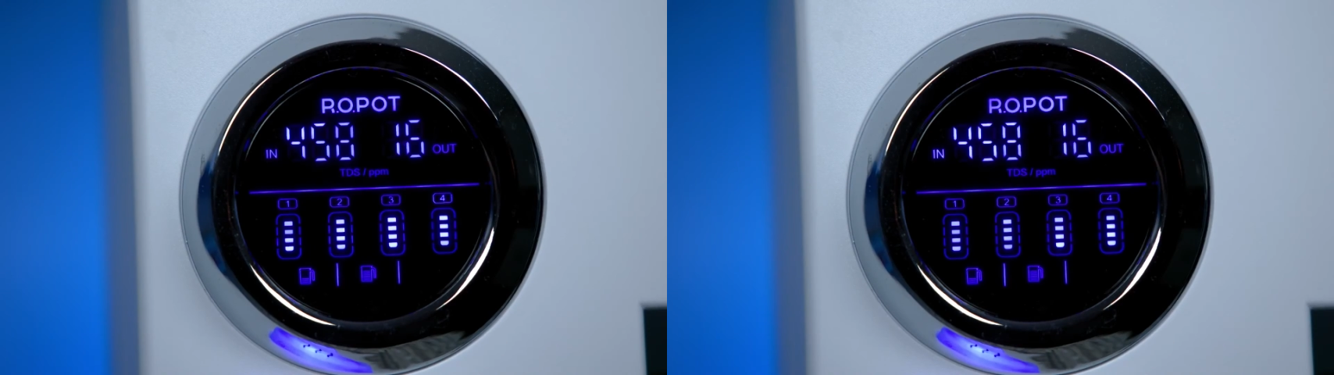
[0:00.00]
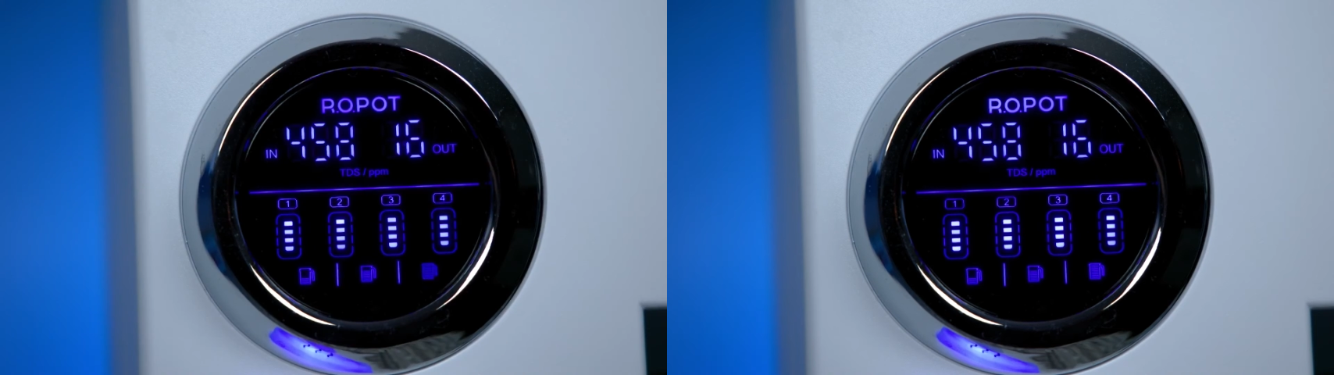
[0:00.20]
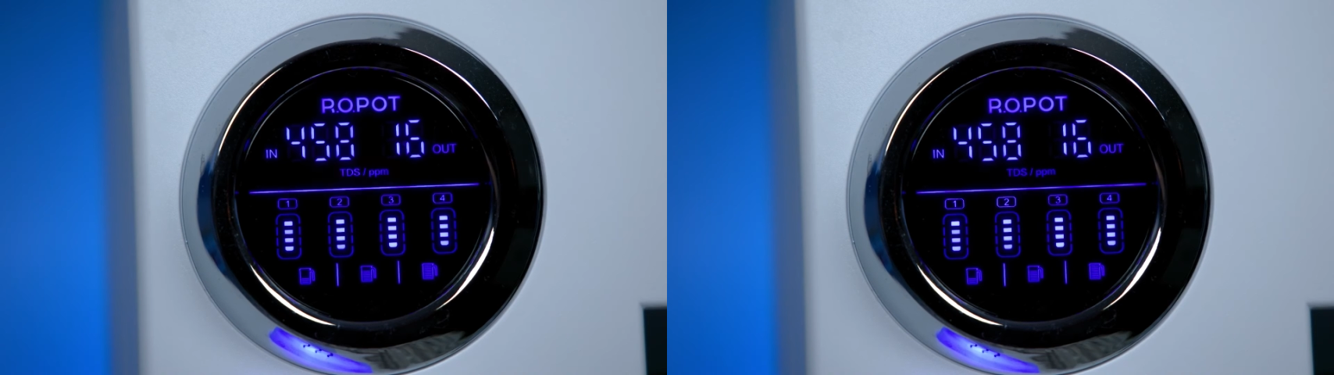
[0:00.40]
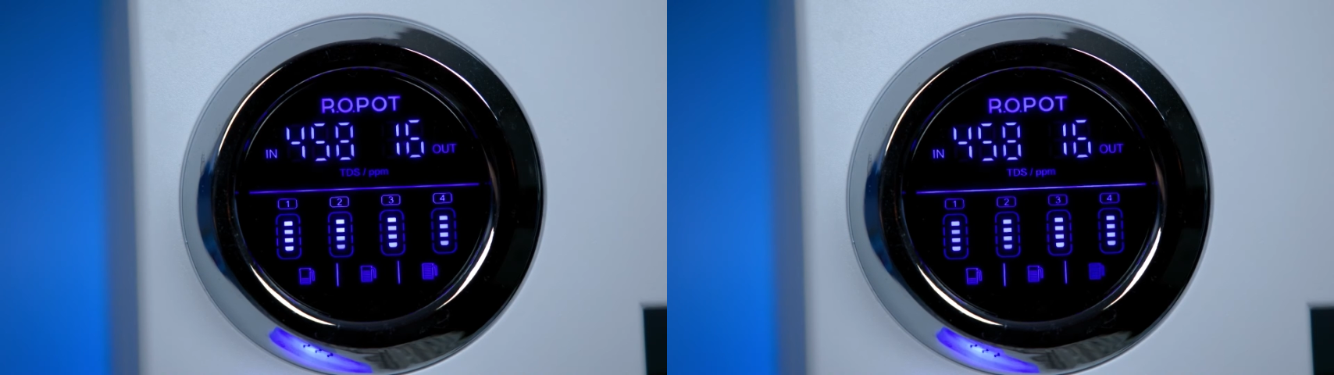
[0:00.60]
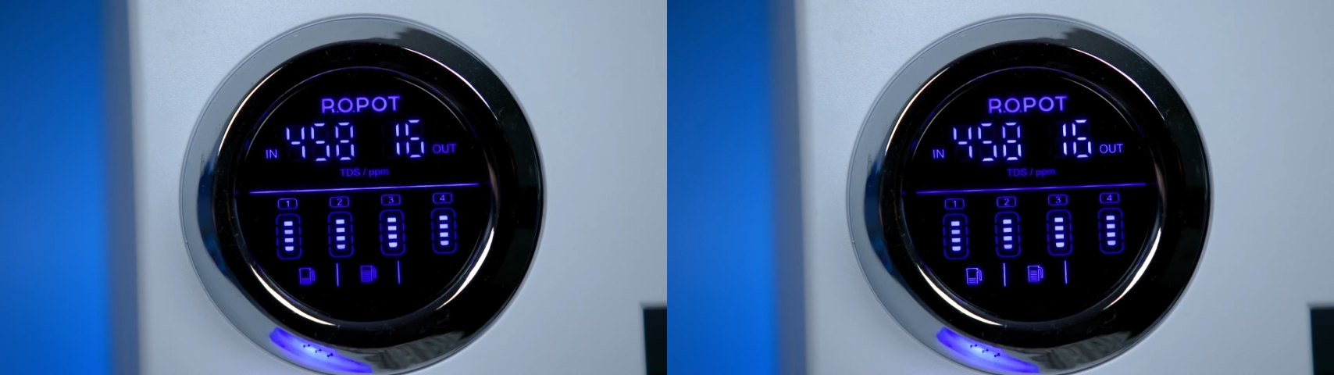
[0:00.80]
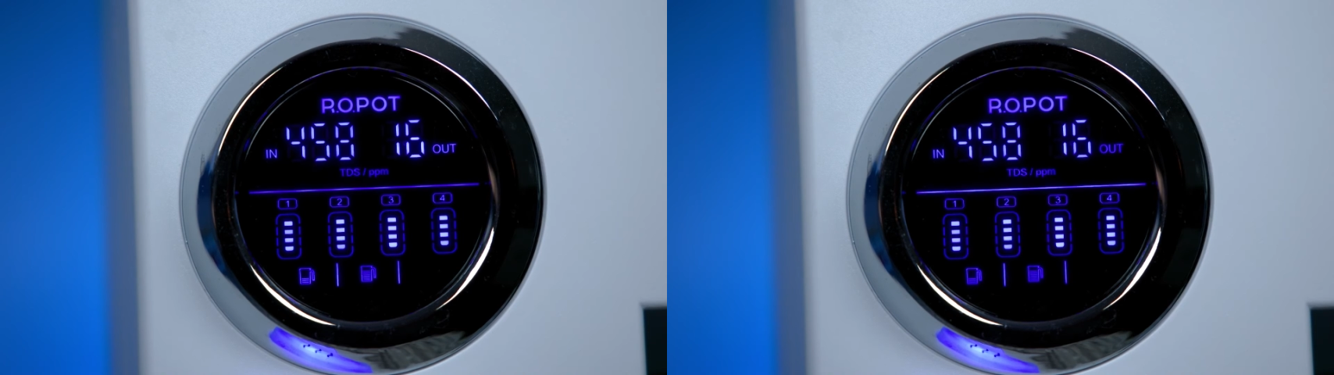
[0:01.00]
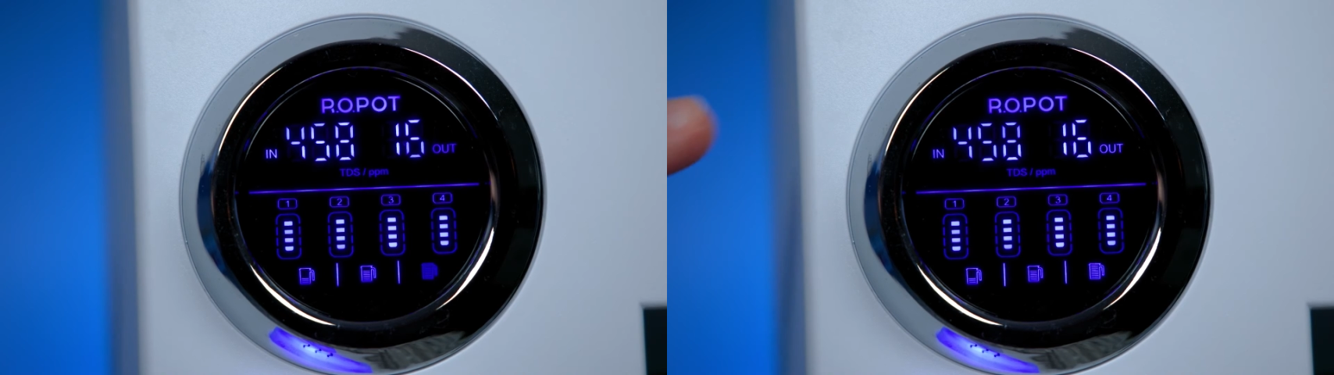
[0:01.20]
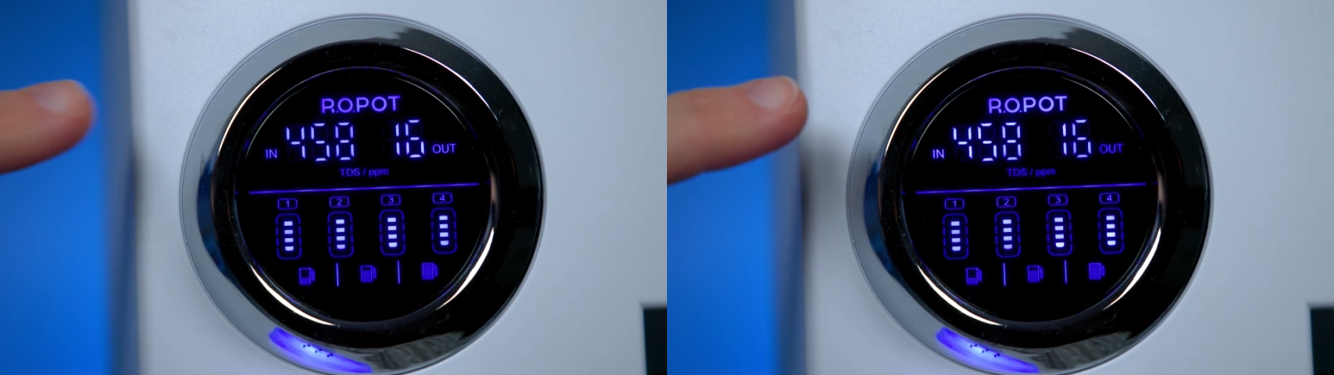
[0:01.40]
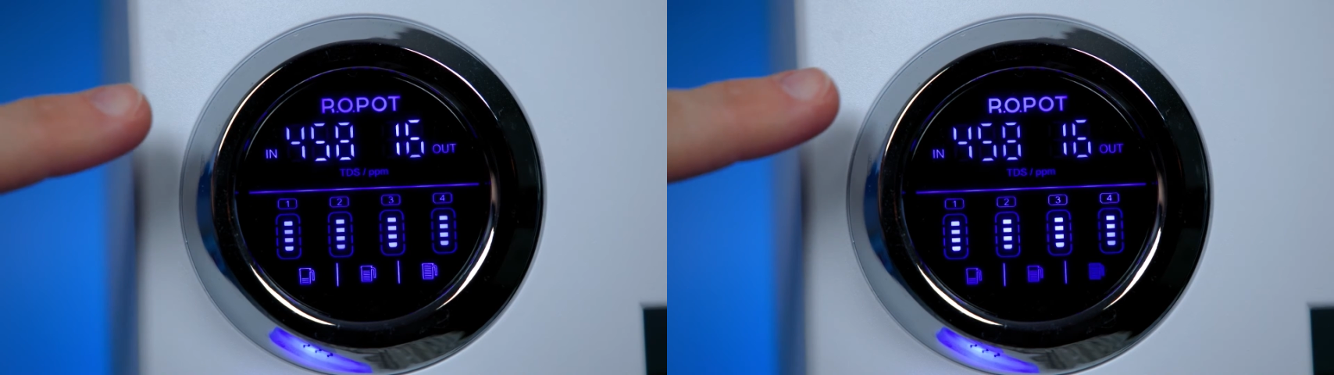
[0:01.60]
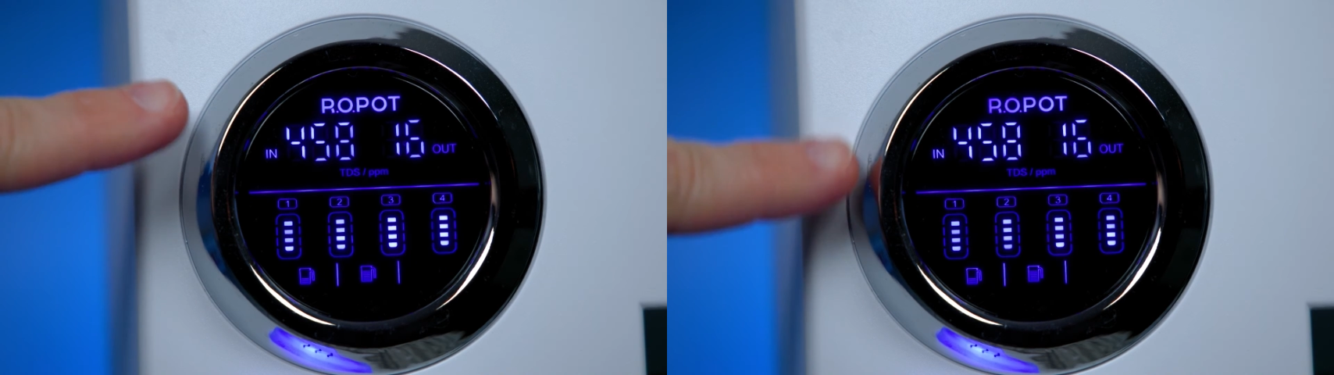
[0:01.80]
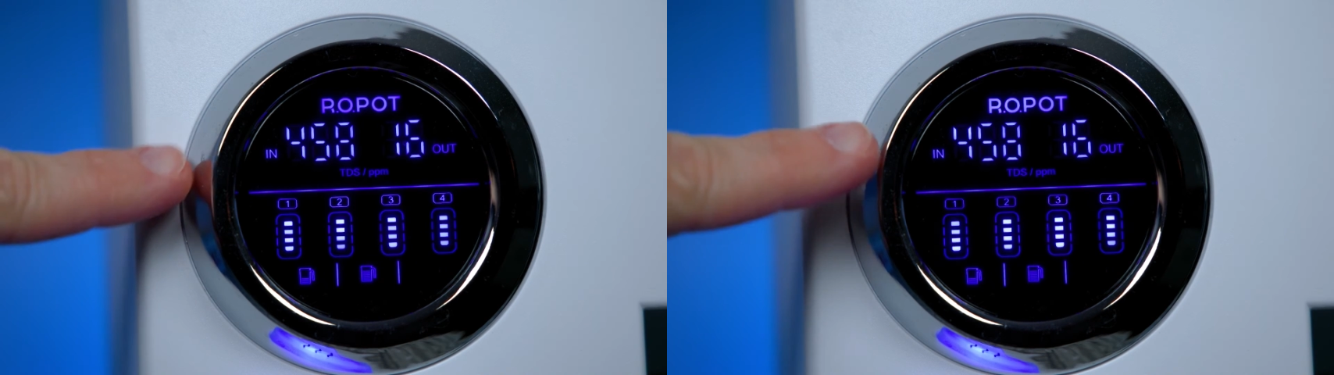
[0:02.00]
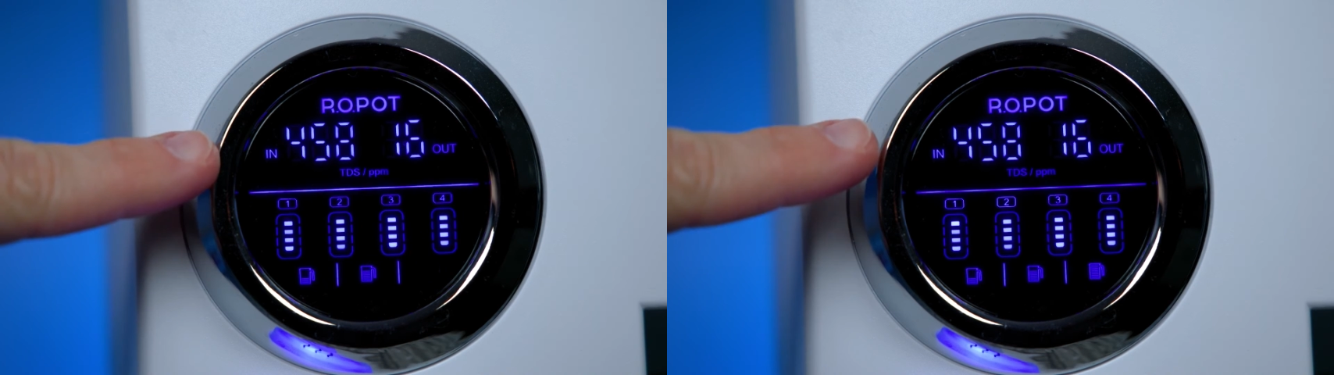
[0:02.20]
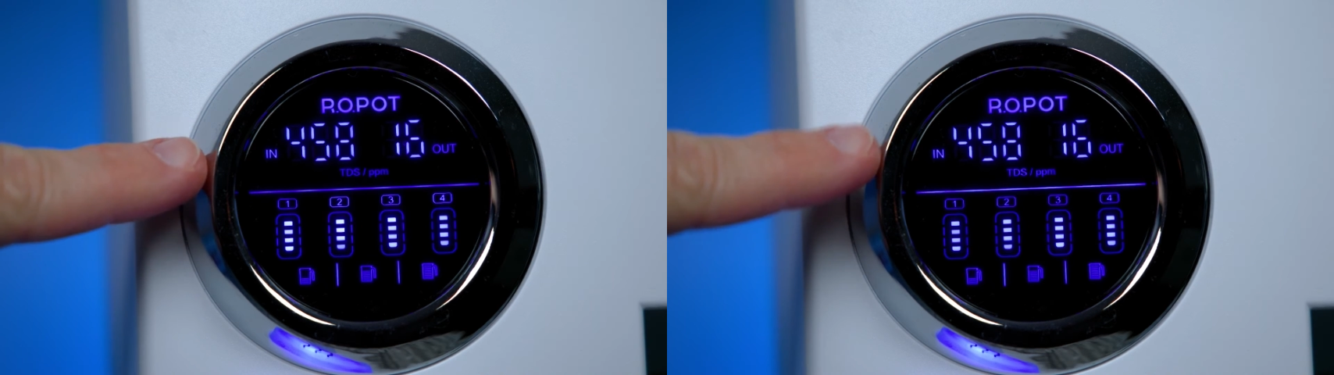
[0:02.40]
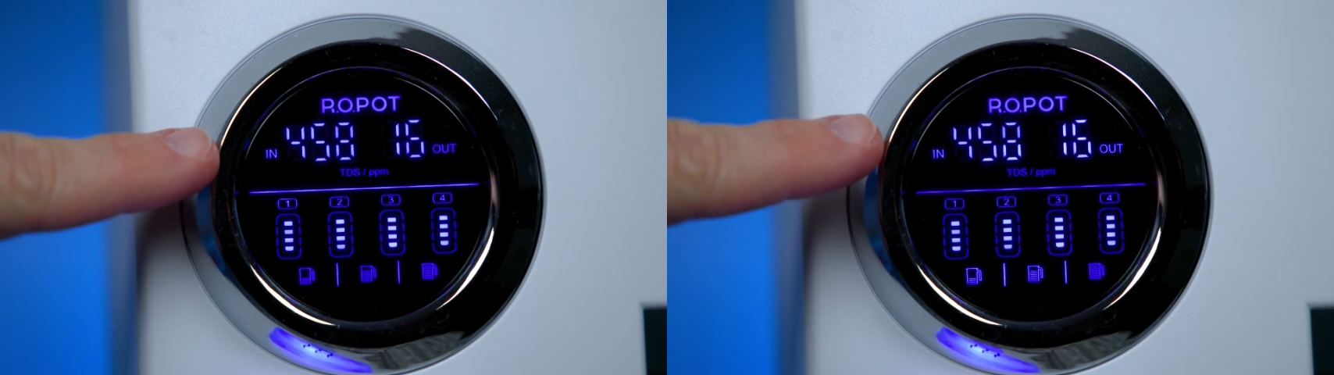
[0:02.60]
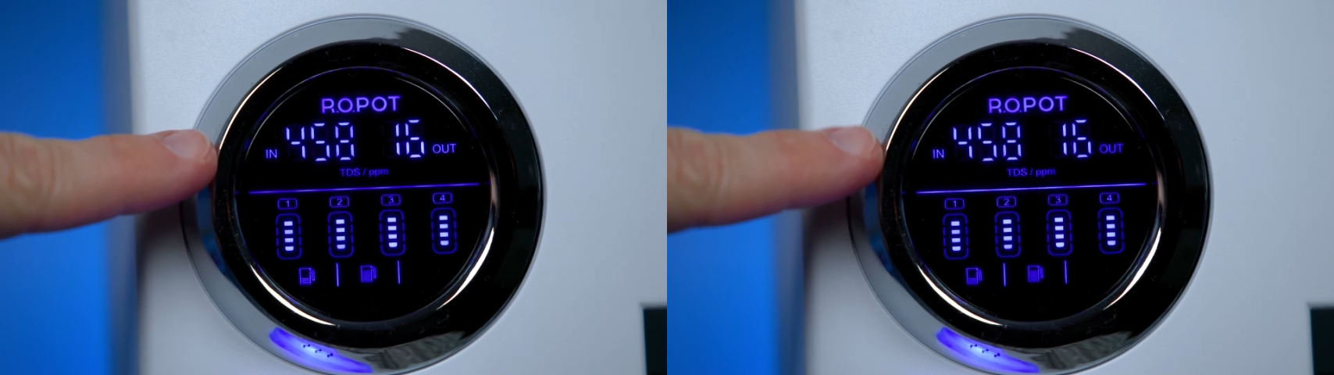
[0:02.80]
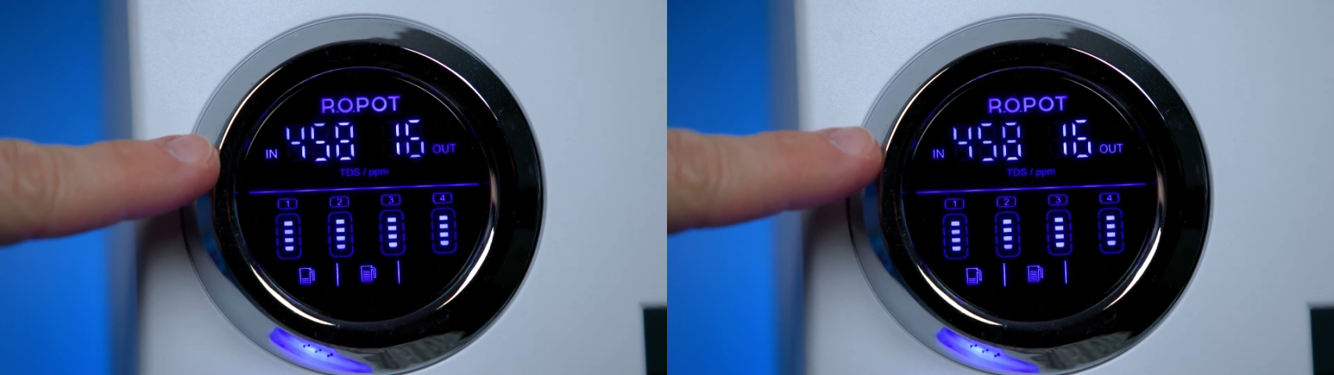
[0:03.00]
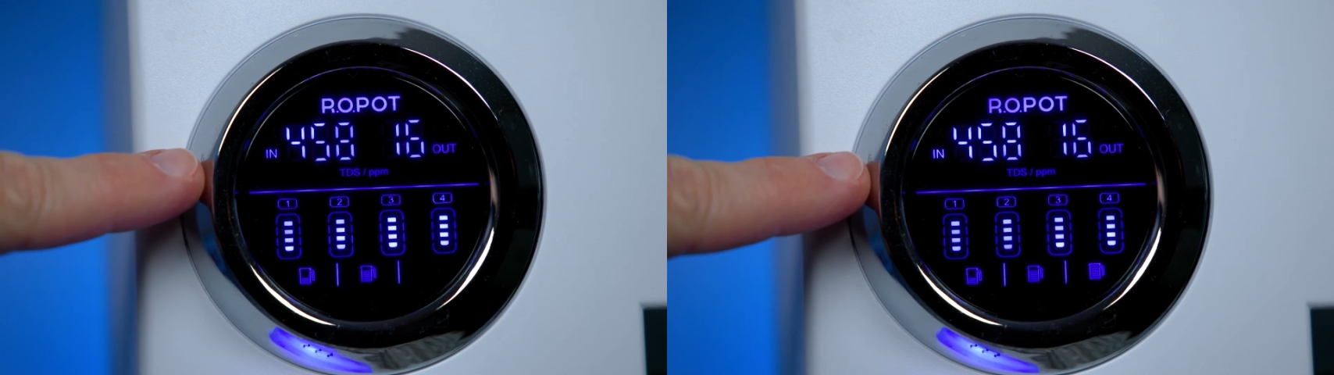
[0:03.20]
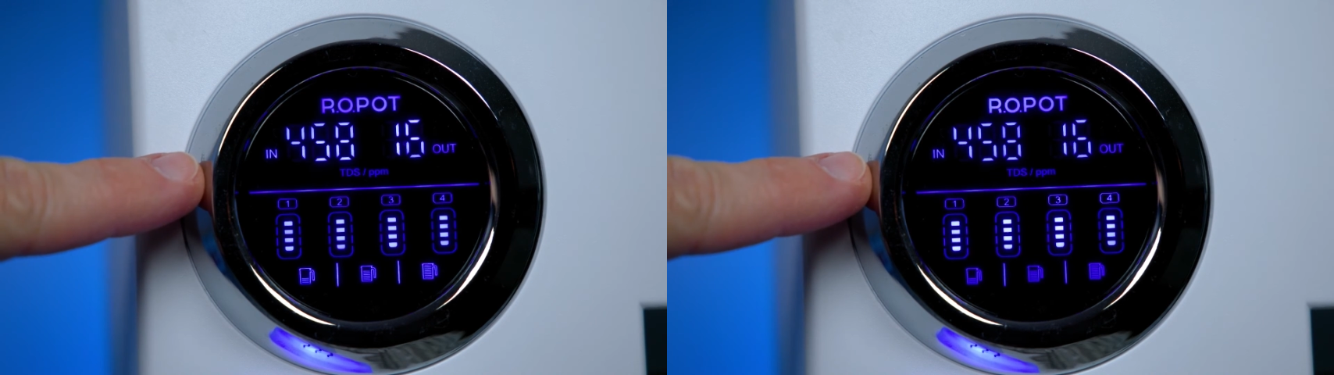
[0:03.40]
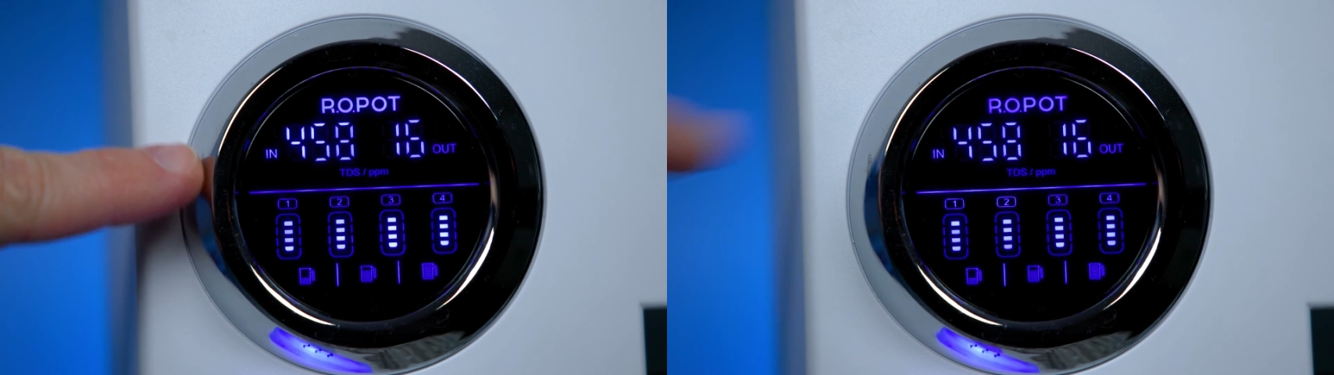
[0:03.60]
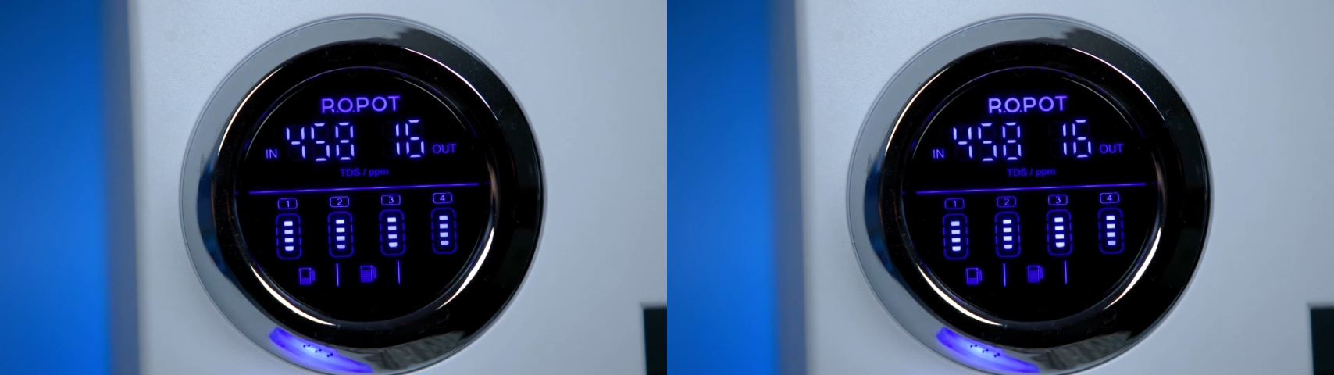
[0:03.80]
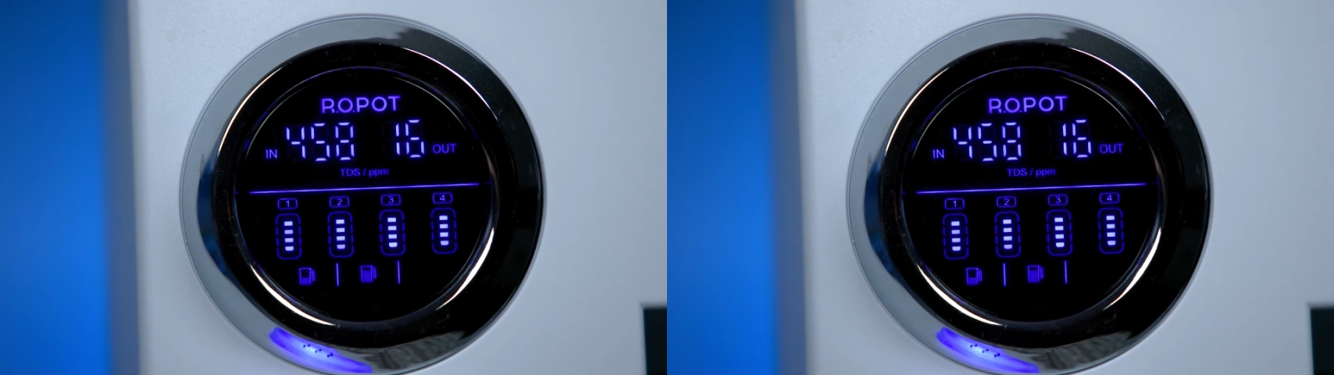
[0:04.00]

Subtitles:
[unreadable: no face in view]